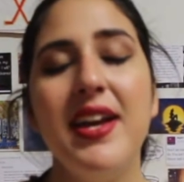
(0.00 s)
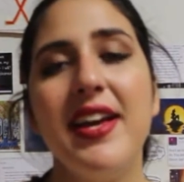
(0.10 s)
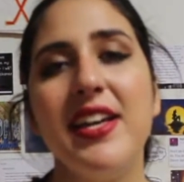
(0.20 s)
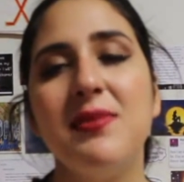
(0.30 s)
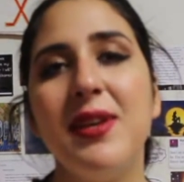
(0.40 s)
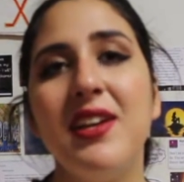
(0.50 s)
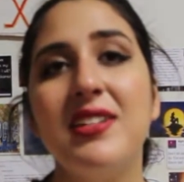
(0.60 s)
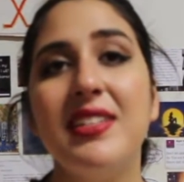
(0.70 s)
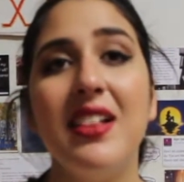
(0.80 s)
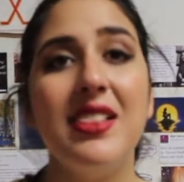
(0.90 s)
is
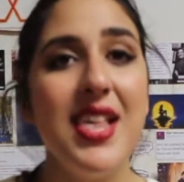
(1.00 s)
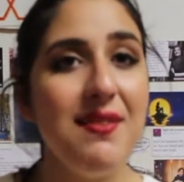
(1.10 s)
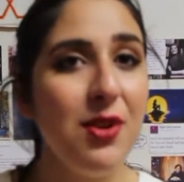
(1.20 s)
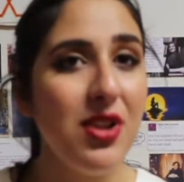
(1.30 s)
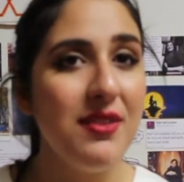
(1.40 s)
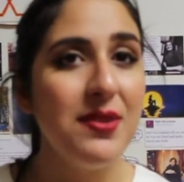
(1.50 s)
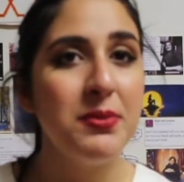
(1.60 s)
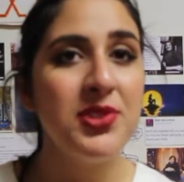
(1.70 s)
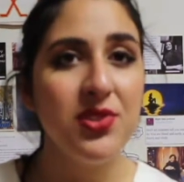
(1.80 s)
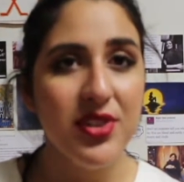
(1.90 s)
because the level of
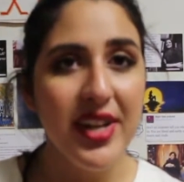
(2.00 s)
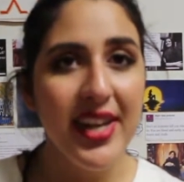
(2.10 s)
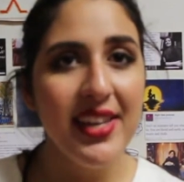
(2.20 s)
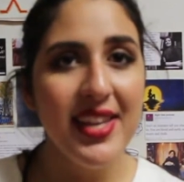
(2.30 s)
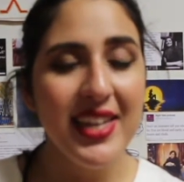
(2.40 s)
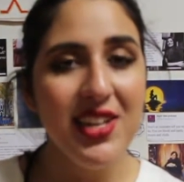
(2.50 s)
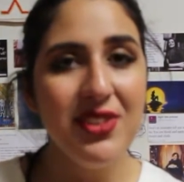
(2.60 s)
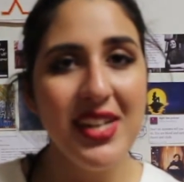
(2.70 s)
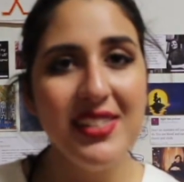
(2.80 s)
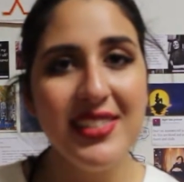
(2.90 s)
absurdity that you
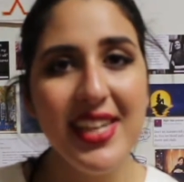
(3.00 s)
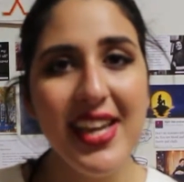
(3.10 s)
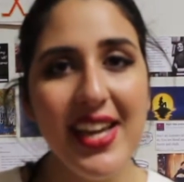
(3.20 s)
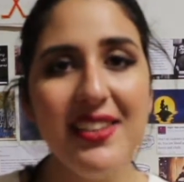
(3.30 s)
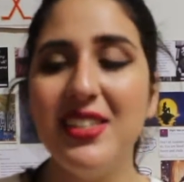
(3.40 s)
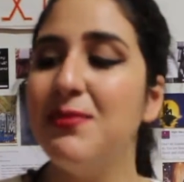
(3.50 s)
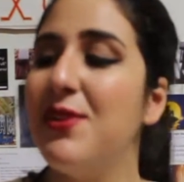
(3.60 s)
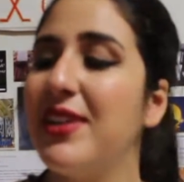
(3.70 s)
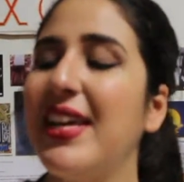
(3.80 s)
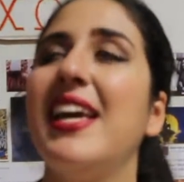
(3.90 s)
can see in this
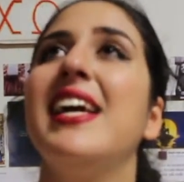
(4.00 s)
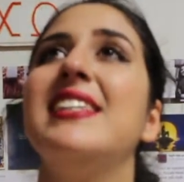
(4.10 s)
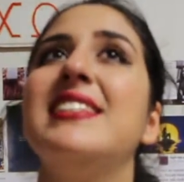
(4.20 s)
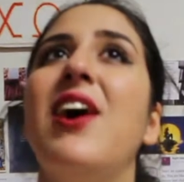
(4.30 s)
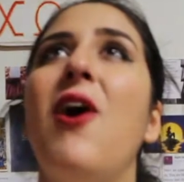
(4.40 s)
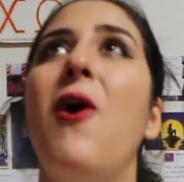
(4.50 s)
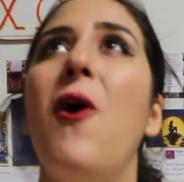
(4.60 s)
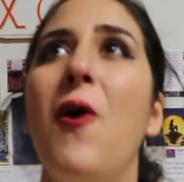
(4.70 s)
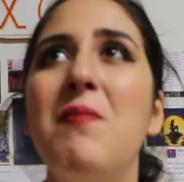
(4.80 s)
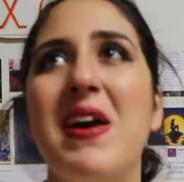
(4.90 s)
book is,
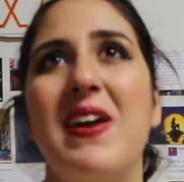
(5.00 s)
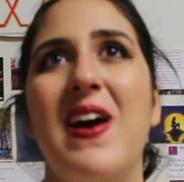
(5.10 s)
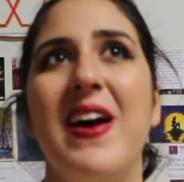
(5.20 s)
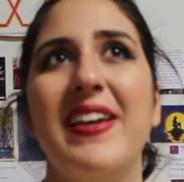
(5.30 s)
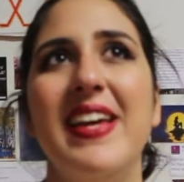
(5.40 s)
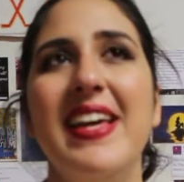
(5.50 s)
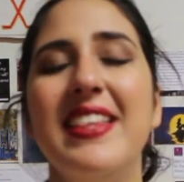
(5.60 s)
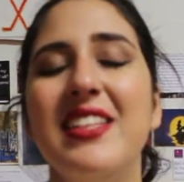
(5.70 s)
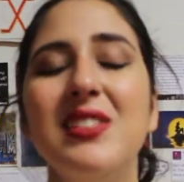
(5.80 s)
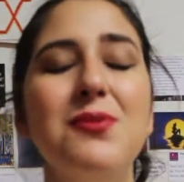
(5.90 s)
oh my god,
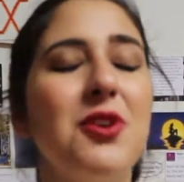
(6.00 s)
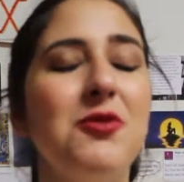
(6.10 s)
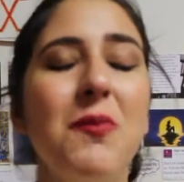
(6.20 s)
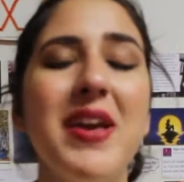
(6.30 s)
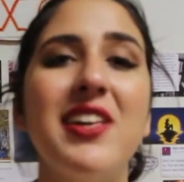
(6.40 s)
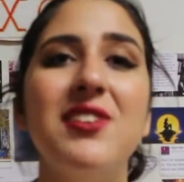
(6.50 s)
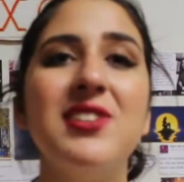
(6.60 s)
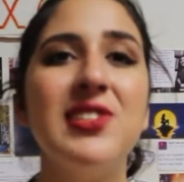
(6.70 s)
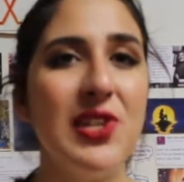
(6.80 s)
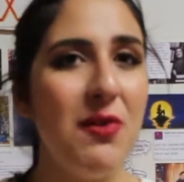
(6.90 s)
this book will make you
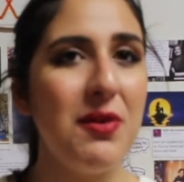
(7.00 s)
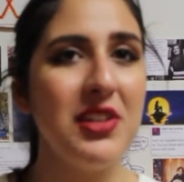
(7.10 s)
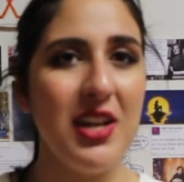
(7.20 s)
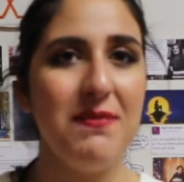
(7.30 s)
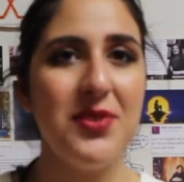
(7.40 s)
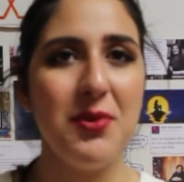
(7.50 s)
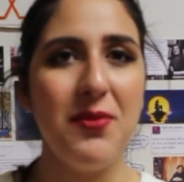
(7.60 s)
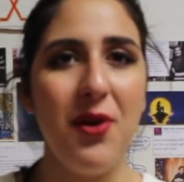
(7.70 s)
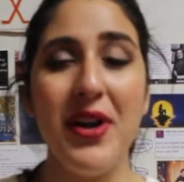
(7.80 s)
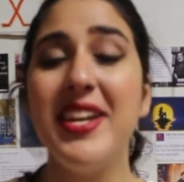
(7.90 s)
so
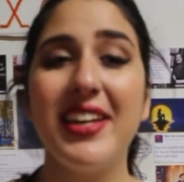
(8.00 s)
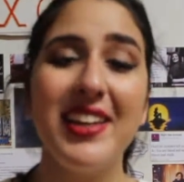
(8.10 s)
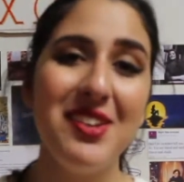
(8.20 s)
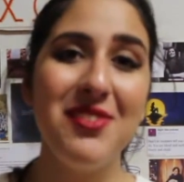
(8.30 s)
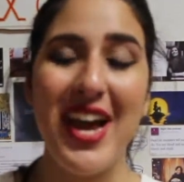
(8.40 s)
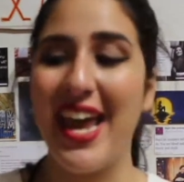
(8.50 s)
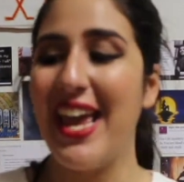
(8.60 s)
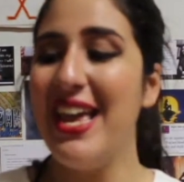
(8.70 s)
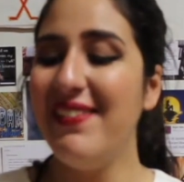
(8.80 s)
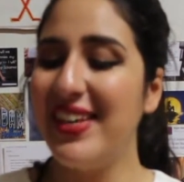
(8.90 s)
uncomfortable in a good way
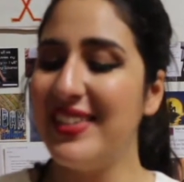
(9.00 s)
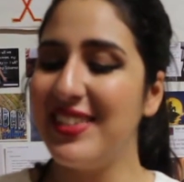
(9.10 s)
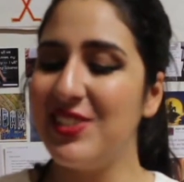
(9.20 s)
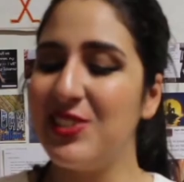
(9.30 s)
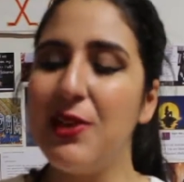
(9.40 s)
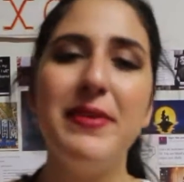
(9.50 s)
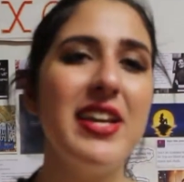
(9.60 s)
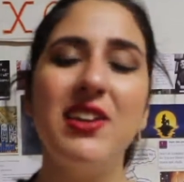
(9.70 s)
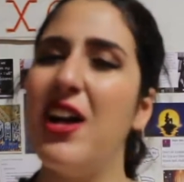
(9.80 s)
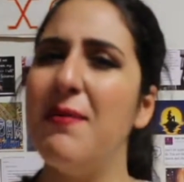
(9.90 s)
because there's so many
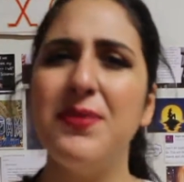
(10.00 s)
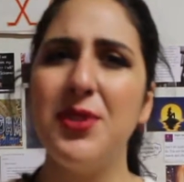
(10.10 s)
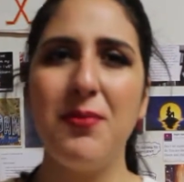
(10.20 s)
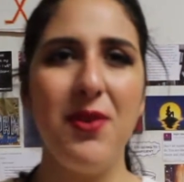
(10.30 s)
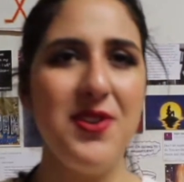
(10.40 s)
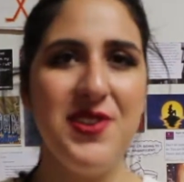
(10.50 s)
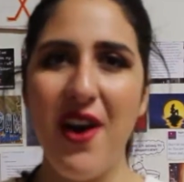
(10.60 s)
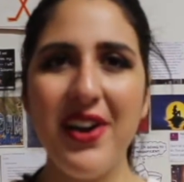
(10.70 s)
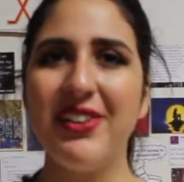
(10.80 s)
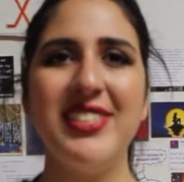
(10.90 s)
uncomfortable and
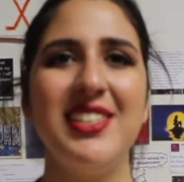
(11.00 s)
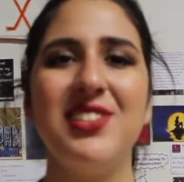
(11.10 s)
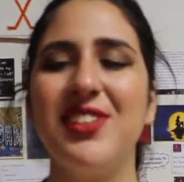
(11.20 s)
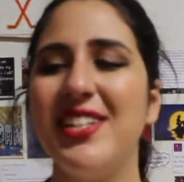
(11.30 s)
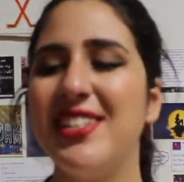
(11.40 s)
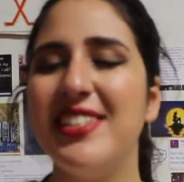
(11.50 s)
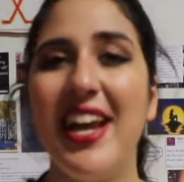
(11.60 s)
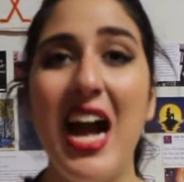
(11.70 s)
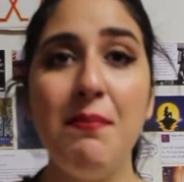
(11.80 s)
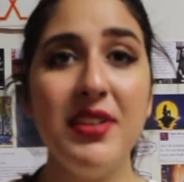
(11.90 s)
awkward situations that
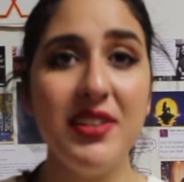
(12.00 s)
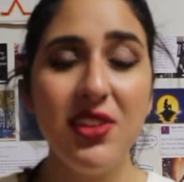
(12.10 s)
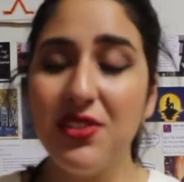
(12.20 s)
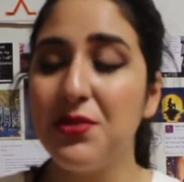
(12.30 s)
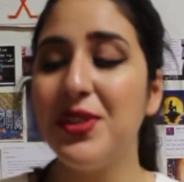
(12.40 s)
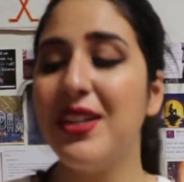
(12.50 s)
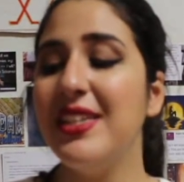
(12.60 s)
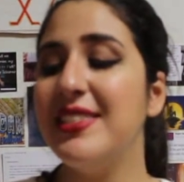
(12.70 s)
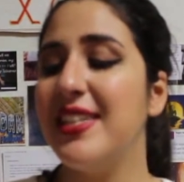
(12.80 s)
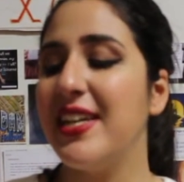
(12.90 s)
happen, and they're also
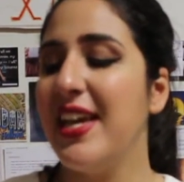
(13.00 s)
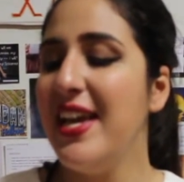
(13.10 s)
realistic,